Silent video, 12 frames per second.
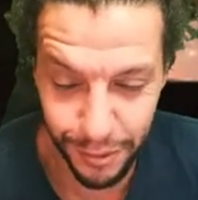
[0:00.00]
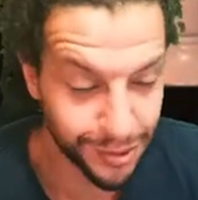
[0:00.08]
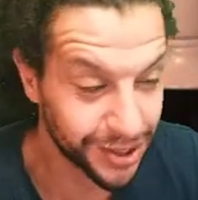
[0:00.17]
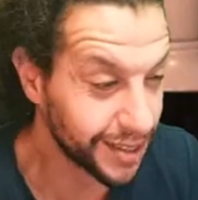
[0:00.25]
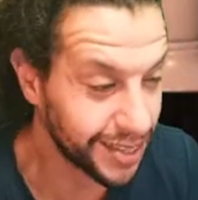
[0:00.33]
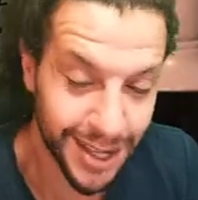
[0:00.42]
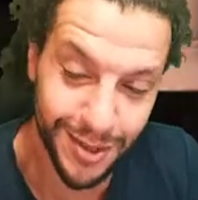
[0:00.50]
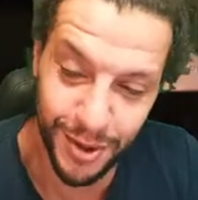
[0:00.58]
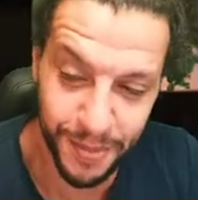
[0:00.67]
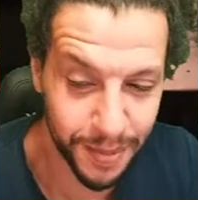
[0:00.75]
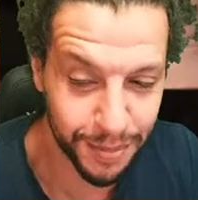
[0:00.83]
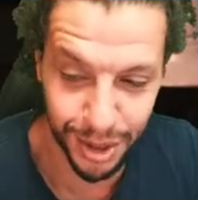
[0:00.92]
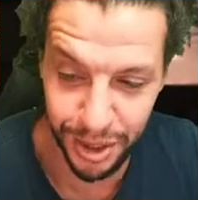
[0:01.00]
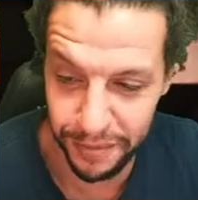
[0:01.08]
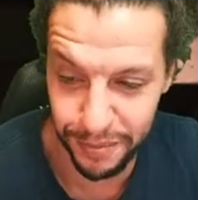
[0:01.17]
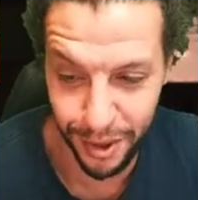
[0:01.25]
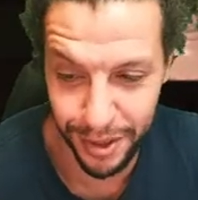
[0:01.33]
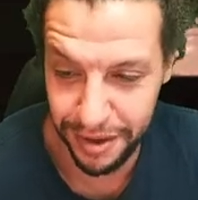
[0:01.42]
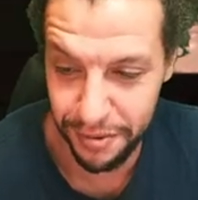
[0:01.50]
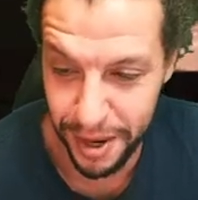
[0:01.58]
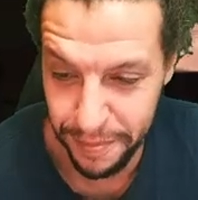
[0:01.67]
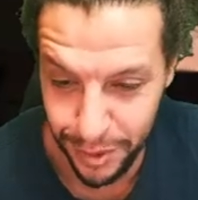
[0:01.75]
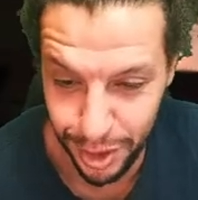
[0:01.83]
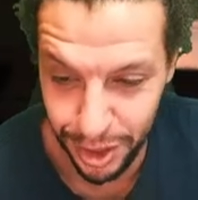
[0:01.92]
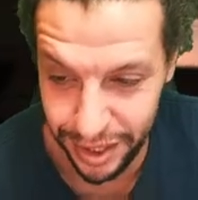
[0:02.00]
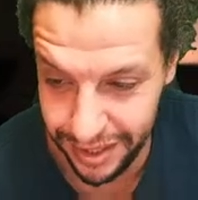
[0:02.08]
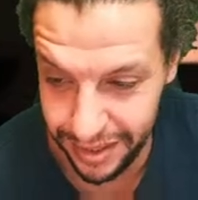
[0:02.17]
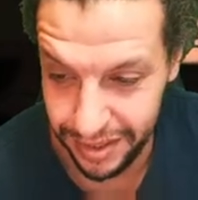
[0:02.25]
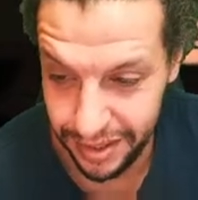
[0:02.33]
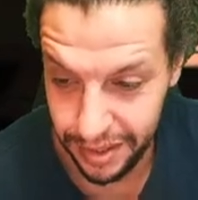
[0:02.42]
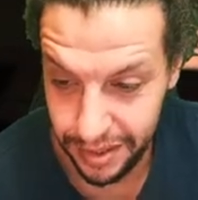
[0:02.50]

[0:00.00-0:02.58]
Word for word: course, thanks for your membership, guys. I really appreciate it.